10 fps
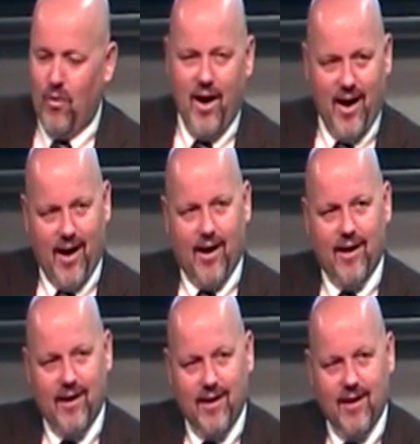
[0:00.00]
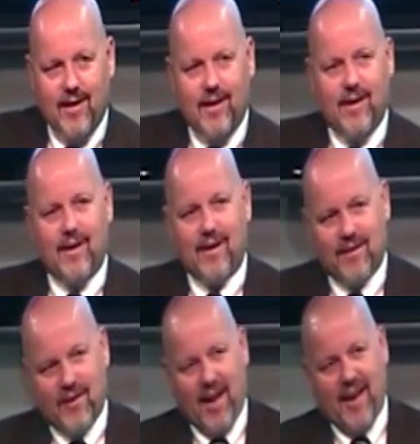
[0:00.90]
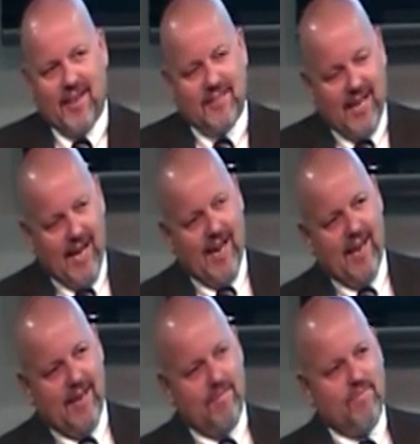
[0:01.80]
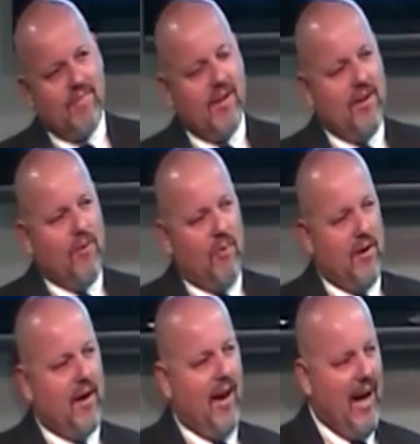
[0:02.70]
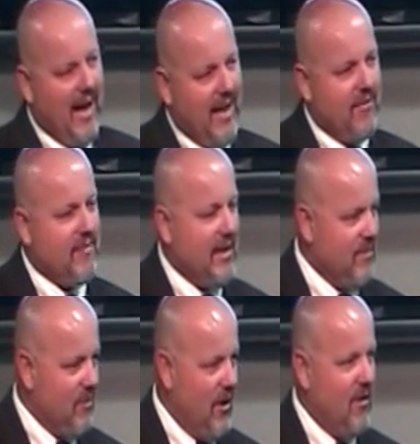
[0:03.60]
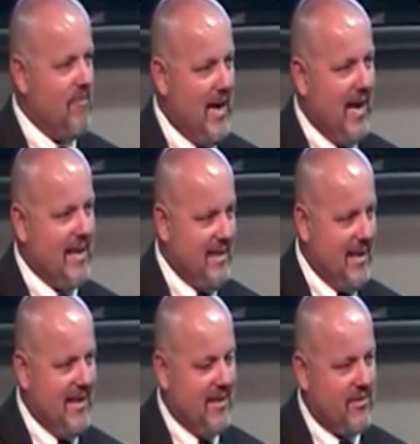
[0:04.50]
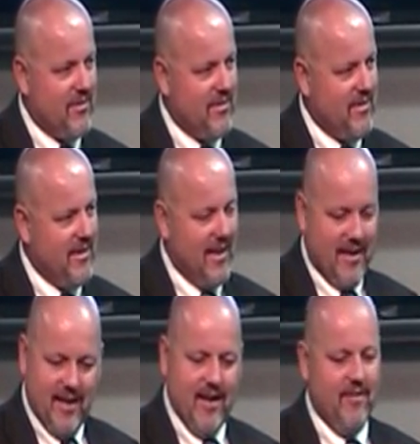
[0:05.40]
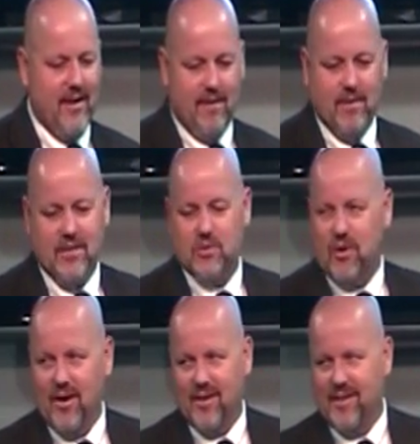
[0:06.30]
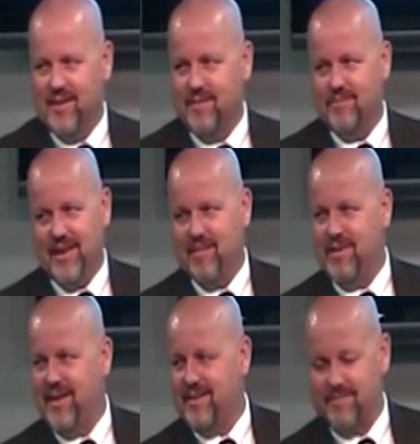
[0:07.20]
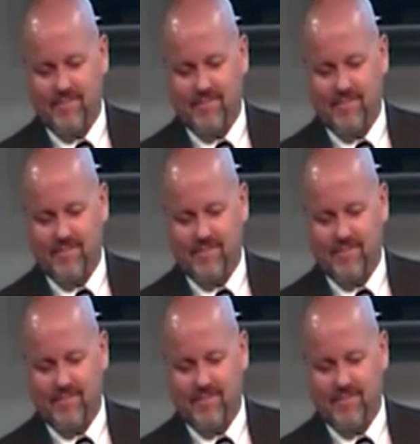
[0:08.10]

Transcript: Why? Being a time when life can walk by death and death not be swallowed up. Amen?